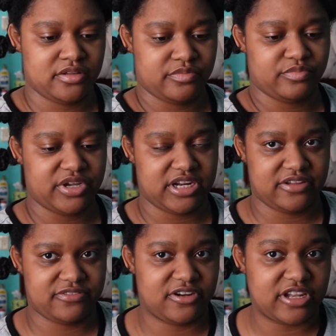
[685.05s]
But
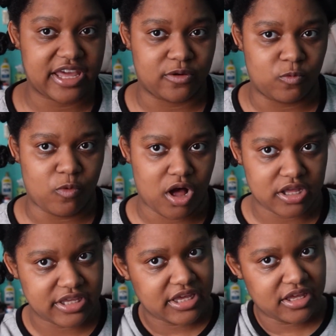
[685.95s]
if you're like
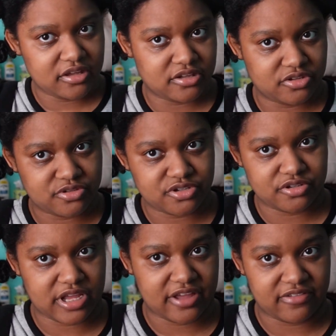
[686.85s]
walking, you
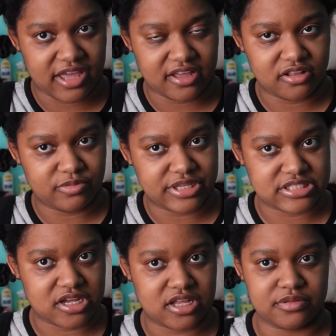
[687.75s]
shouldn't have ankle weights
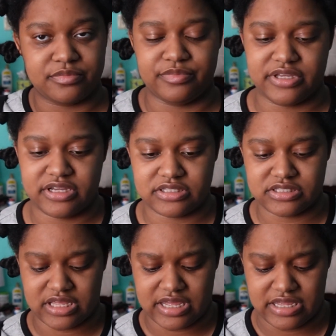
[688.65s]
on because
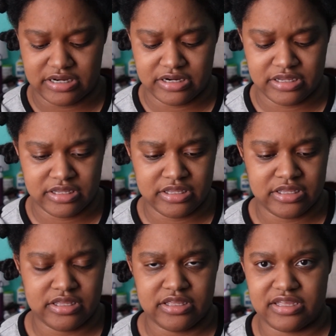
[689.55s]
that
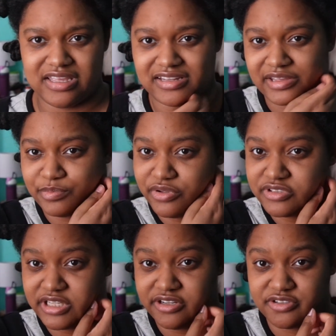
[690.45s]
it like
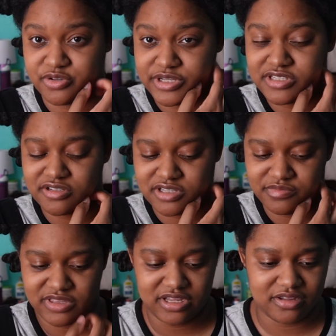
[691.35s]
pulls at your joints or
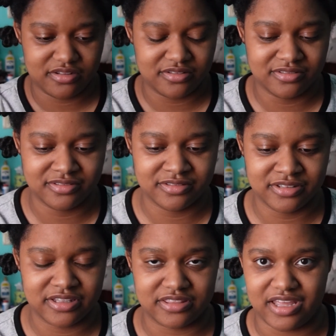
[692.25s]
something.
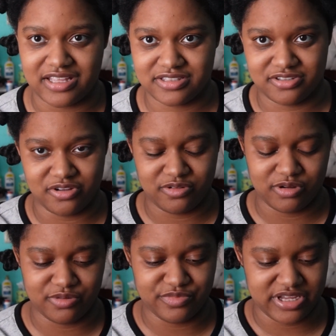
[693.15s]
That, don't
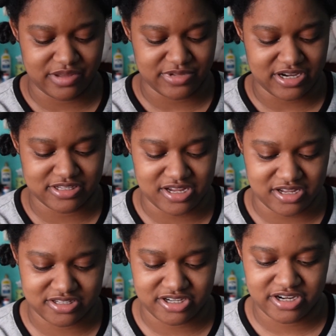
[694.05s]
quote me, I'm not a
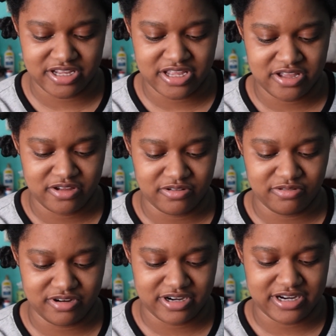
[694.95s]
doctor
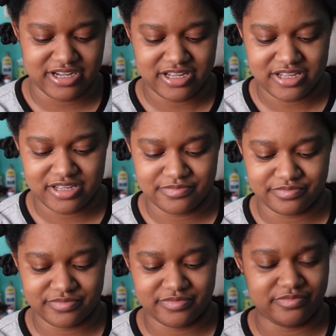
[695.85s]
or
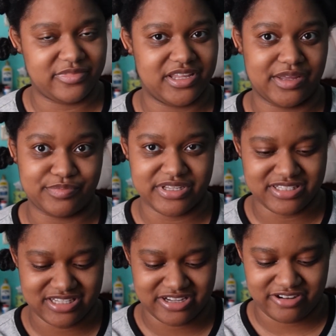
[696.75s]
a
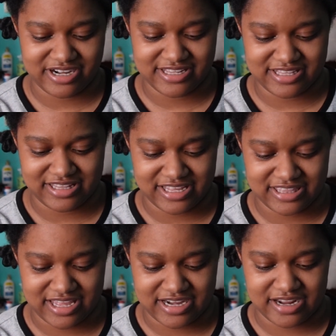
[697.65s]
PT or anything like
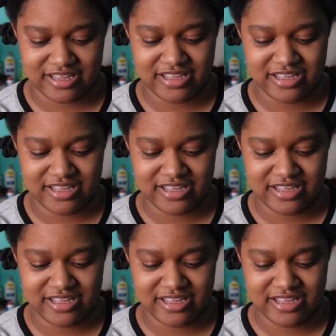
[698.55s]
that.